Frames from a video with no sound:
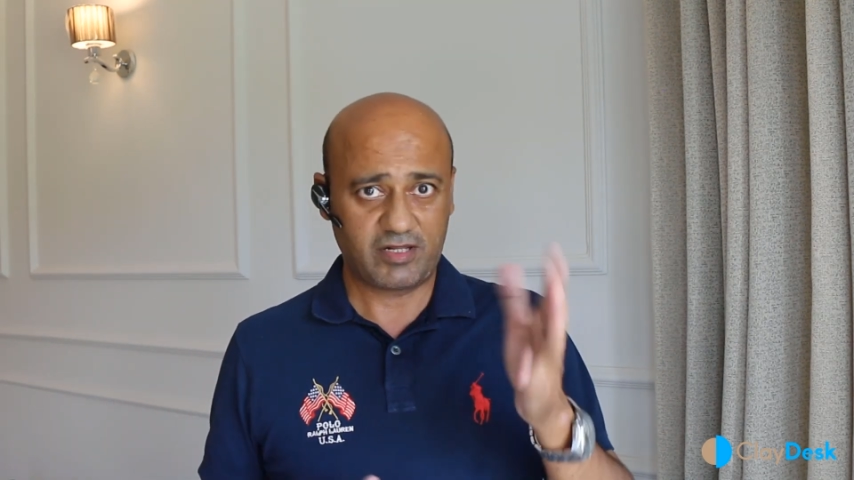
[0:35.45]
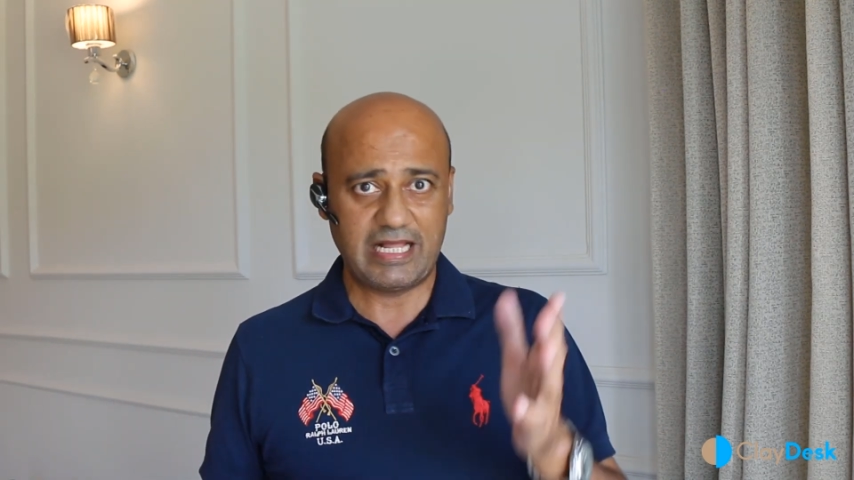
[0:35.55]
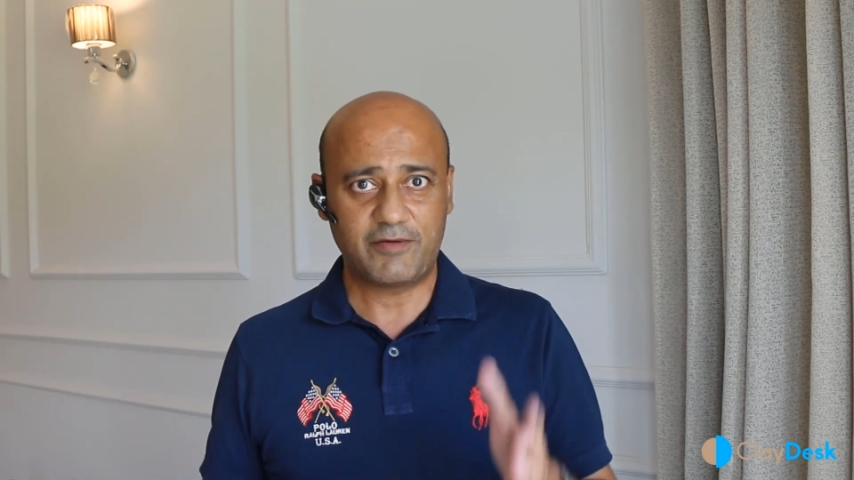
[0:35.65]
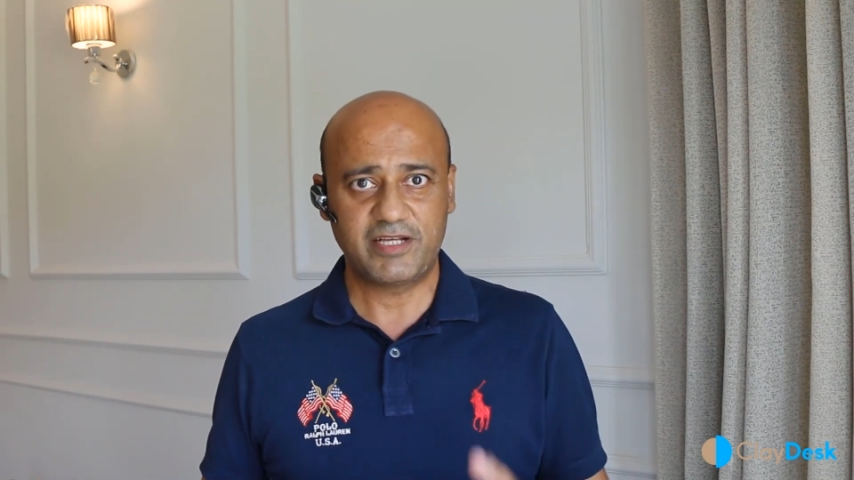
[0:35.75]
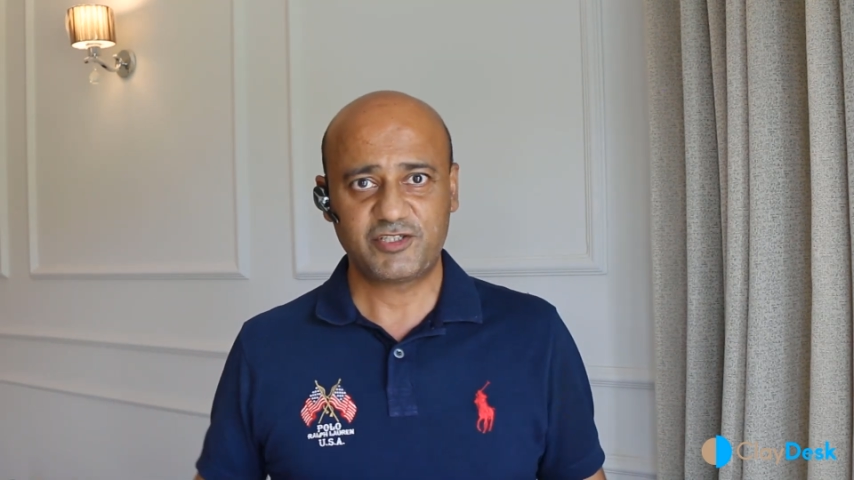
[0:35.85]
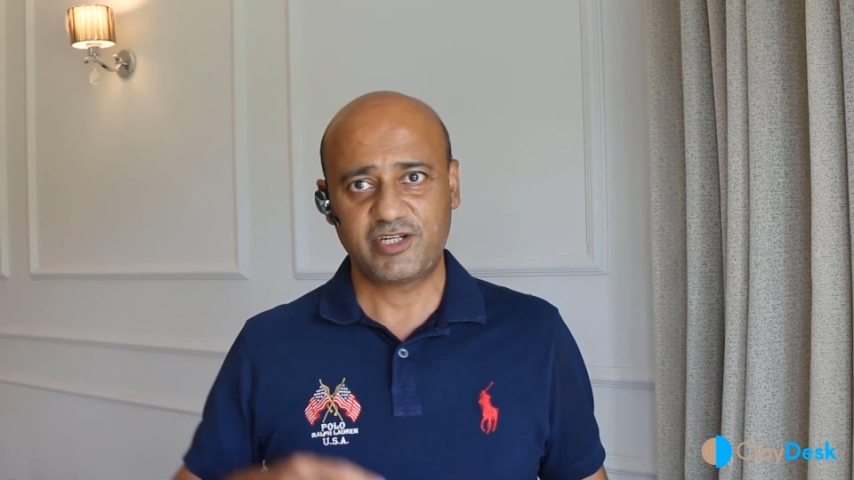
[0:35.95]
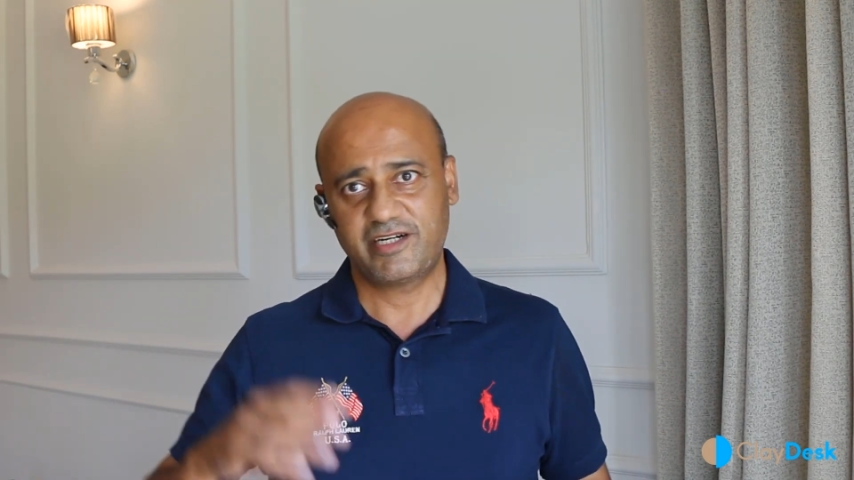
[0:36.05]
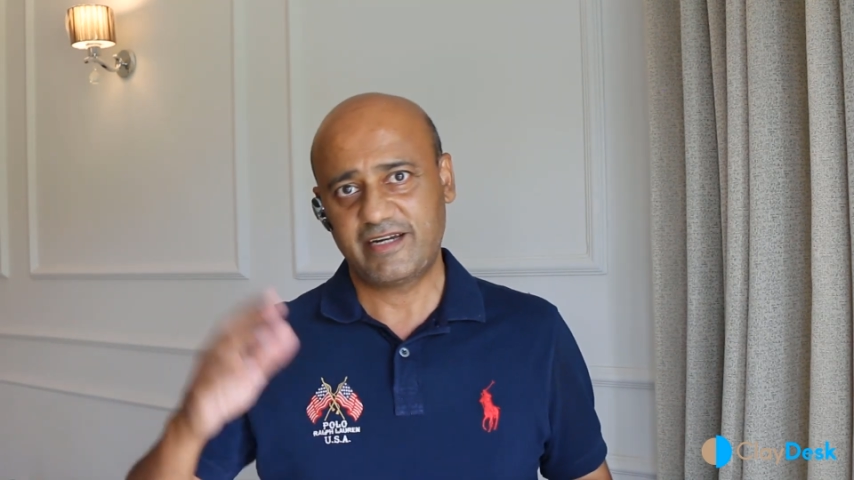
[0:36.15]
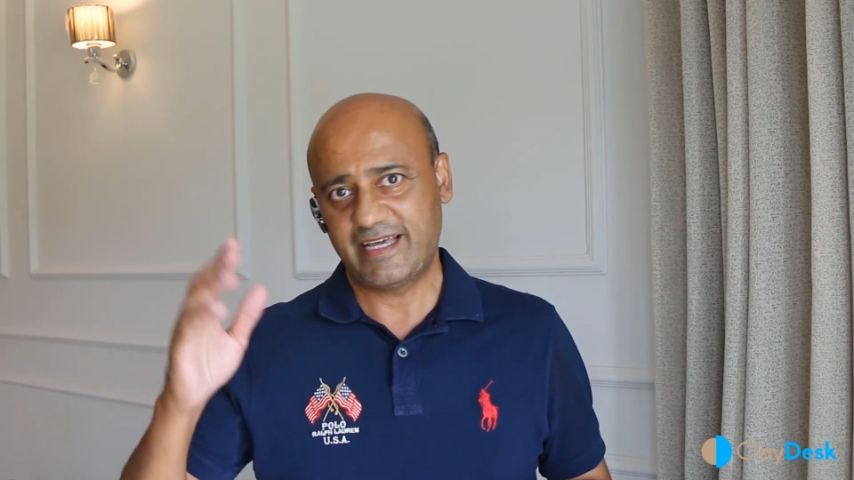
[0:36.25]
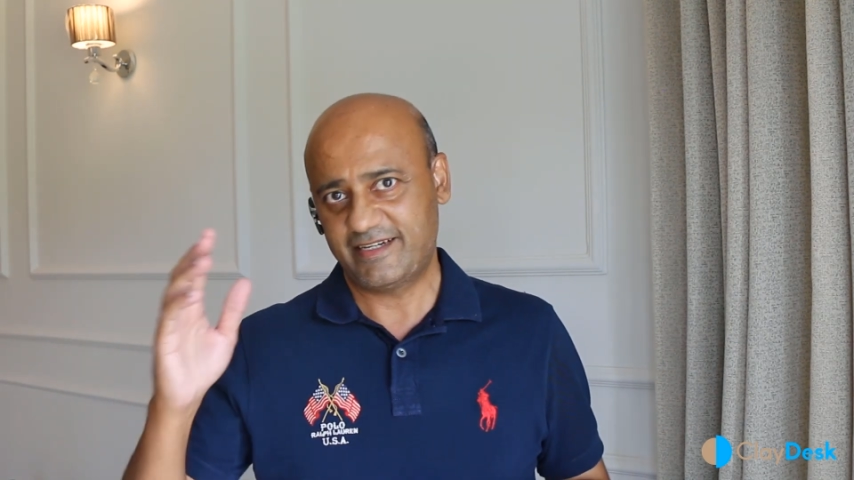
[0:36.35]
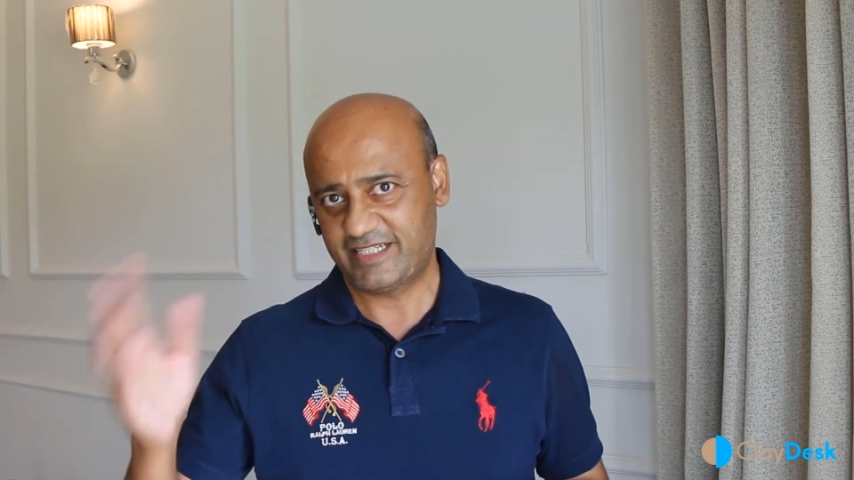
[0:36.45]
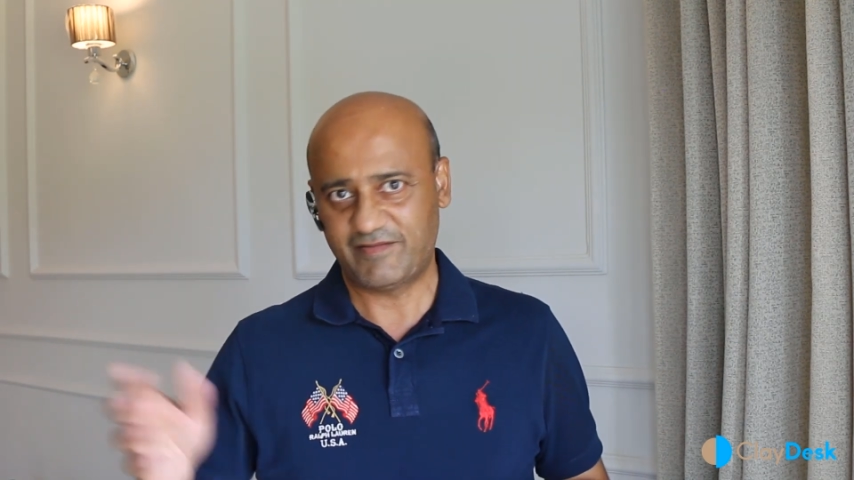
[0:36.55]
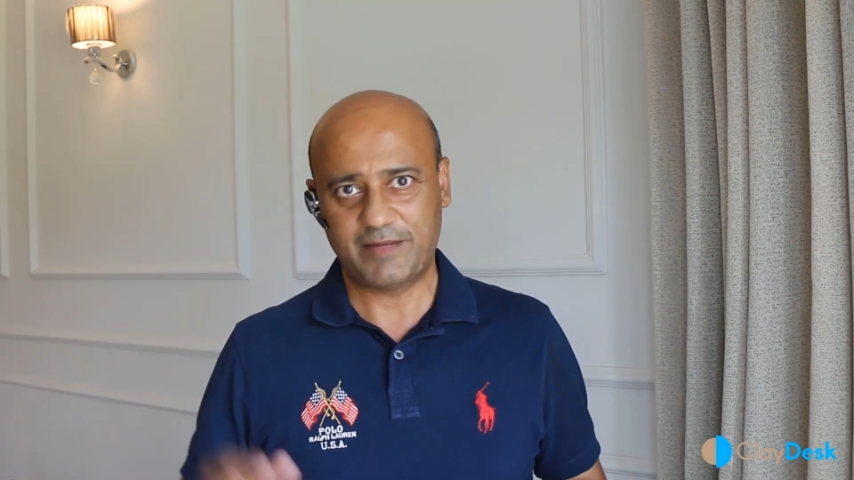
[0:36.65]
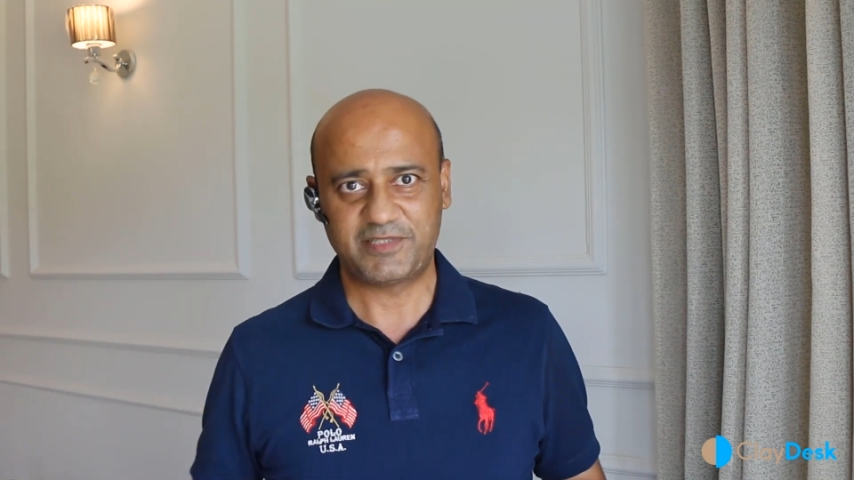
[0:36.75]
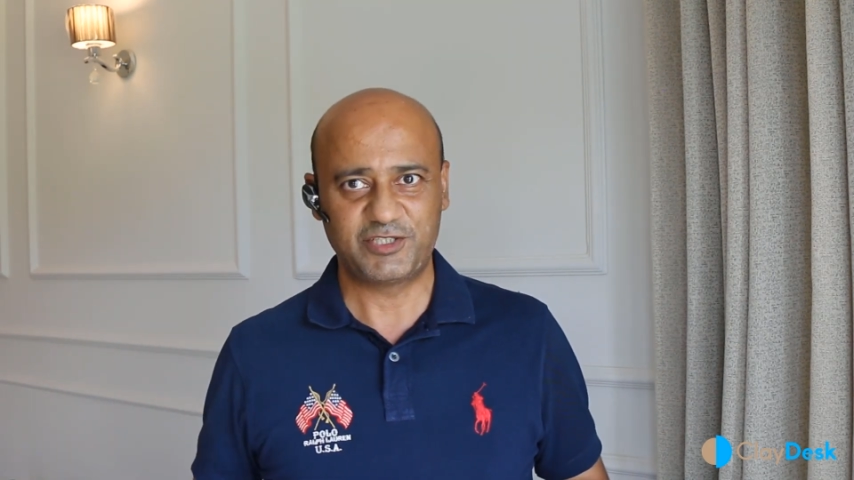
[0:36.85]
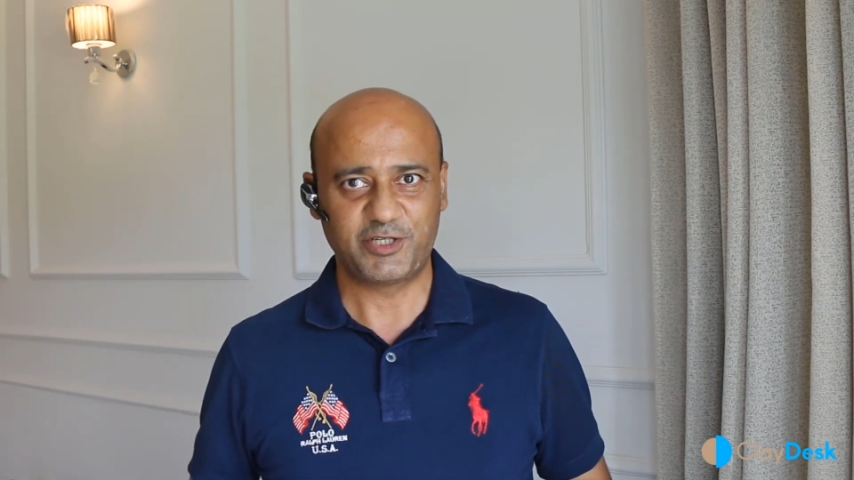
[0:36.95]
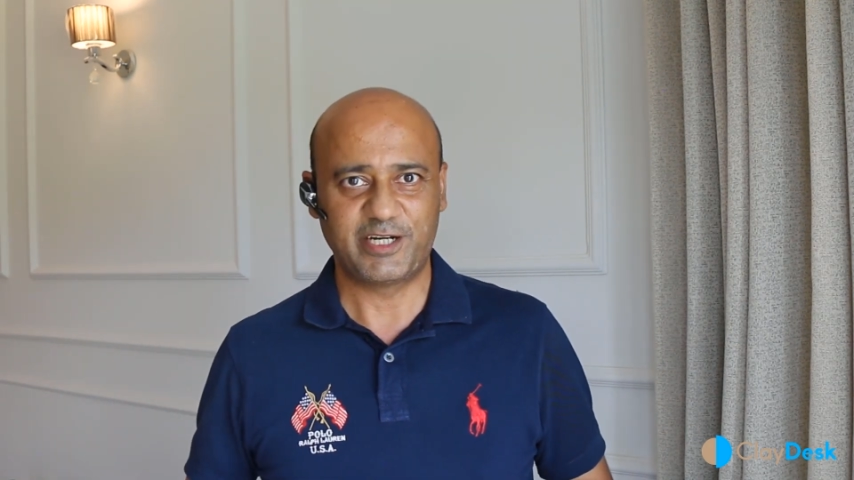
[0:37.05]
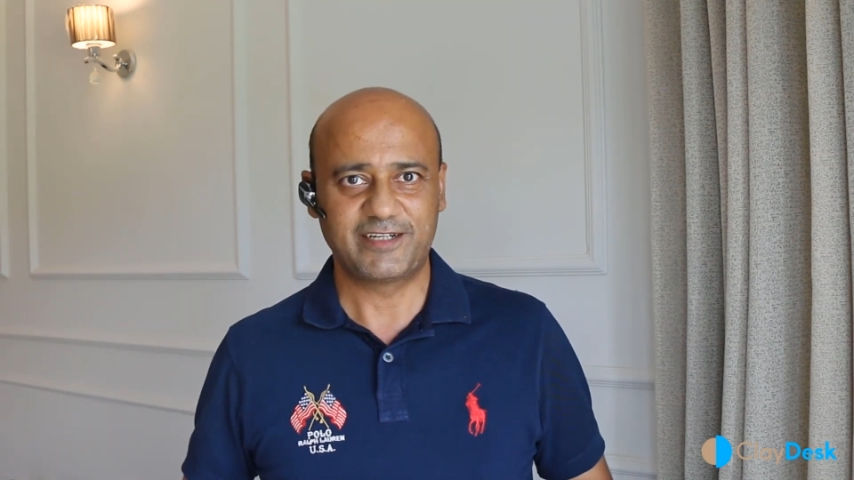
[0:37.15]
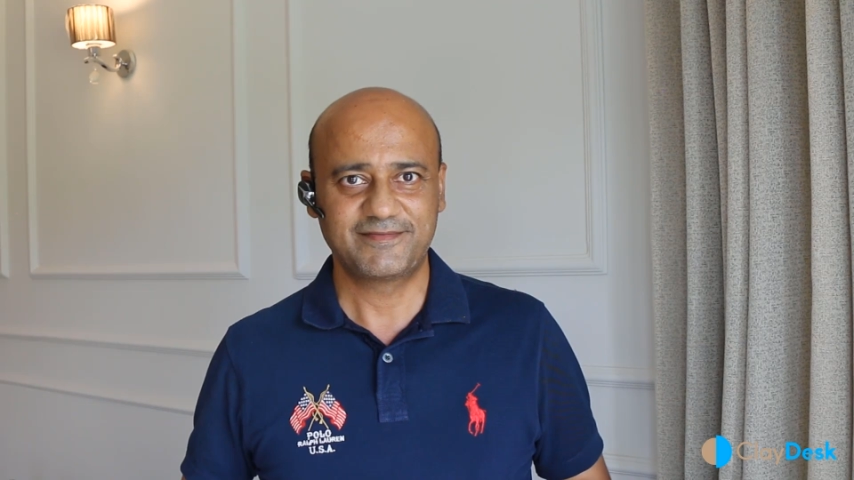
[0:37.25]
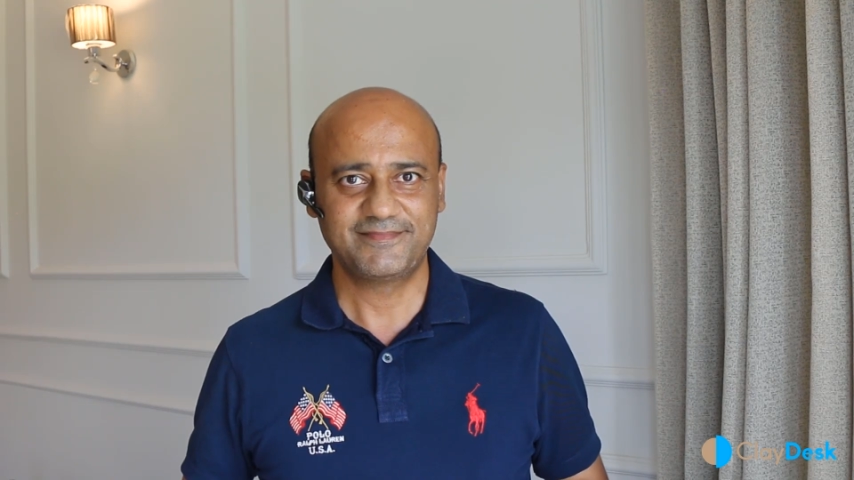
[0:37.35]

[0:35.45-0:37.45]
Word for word: cloud engineer and a DevOps engineer.